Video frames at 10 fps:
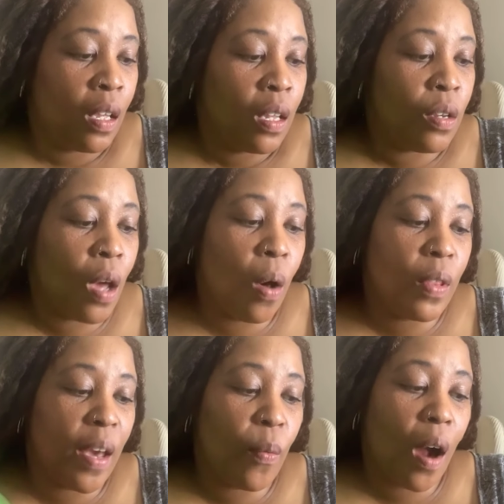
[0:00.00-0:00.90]

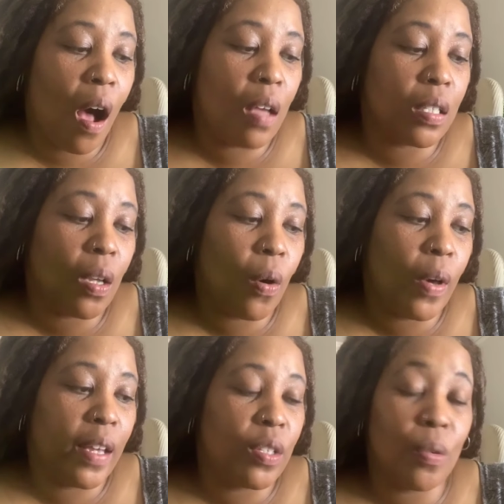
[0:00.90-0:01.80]
Know that we're also
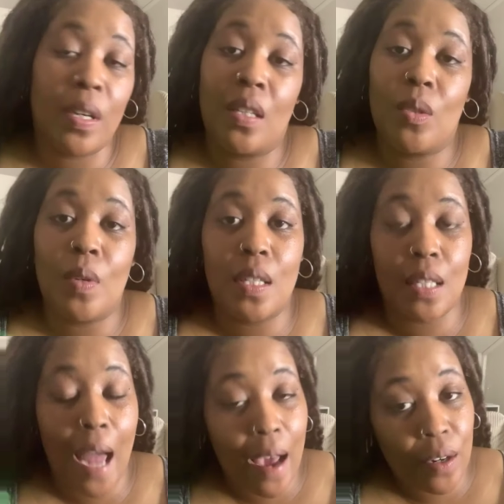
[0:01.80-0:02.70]
entering into a
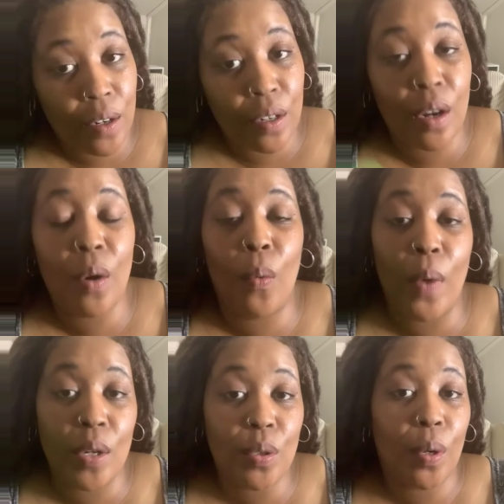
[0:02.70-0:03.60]
Saturn
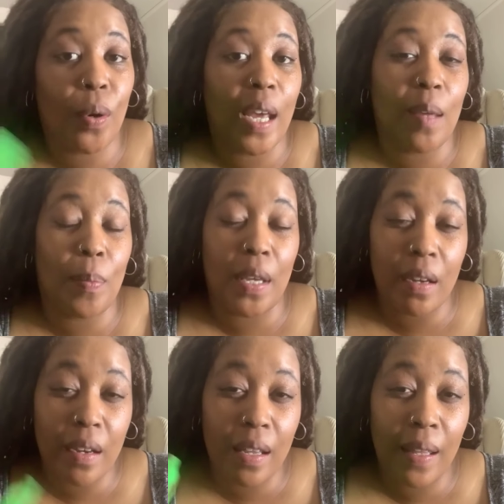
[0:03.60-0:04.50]
retrograde
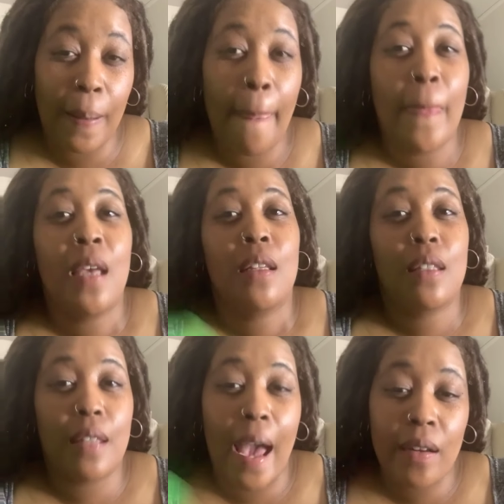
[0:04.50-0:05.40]
period.
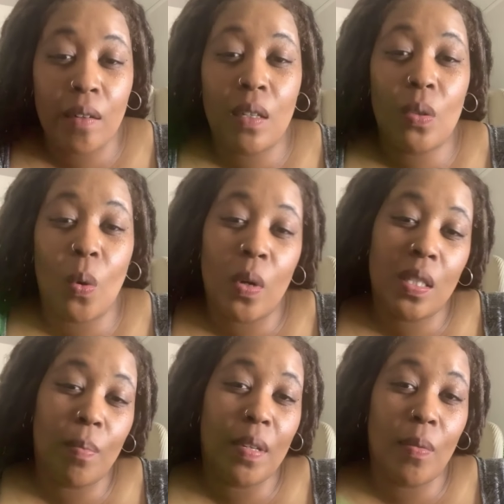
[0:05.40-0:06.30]
Saturn is going
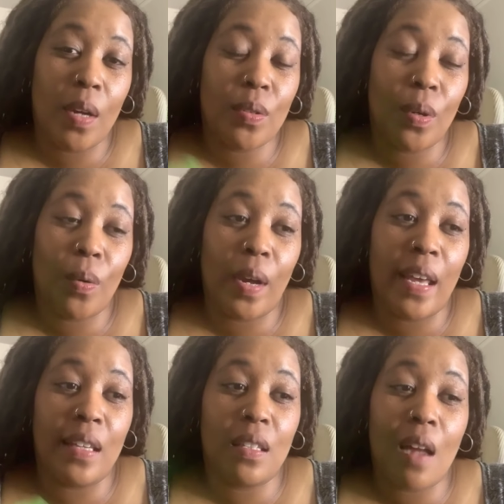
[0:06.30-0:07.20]
to be
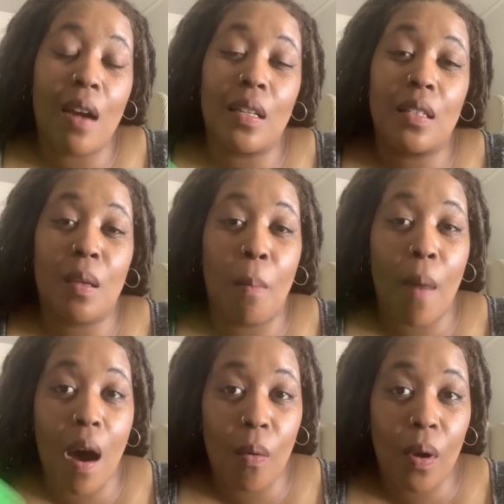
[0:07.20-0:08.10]
retrograde starting
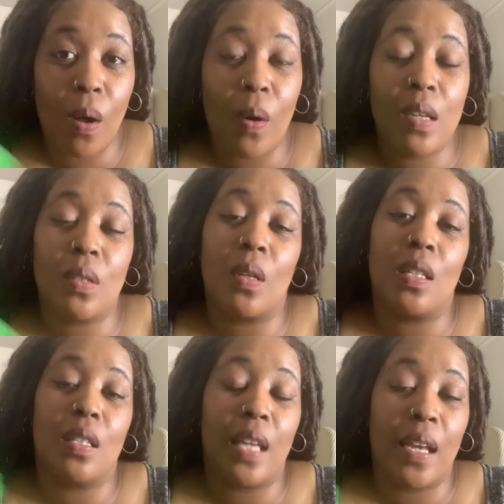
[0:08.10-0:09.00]
tomorrow, and it's
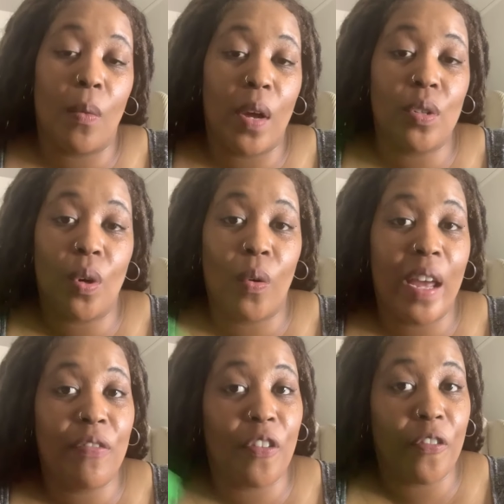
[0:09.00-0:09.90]
going to stay in
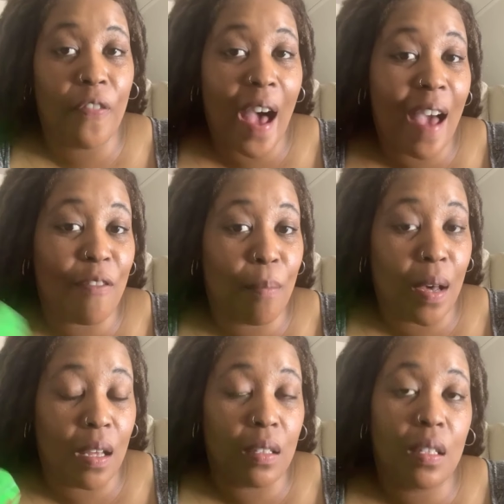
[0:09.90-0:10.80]
retrograde for 5
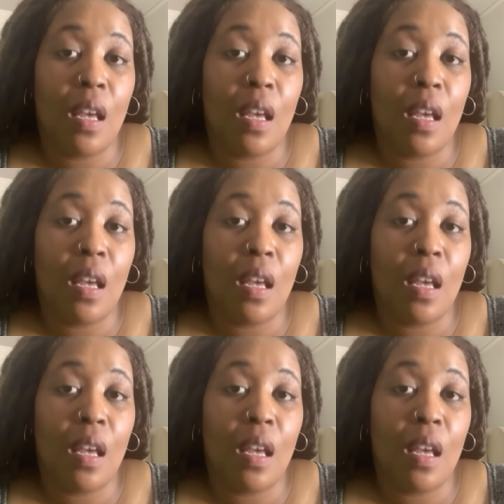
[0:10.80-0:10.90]
months.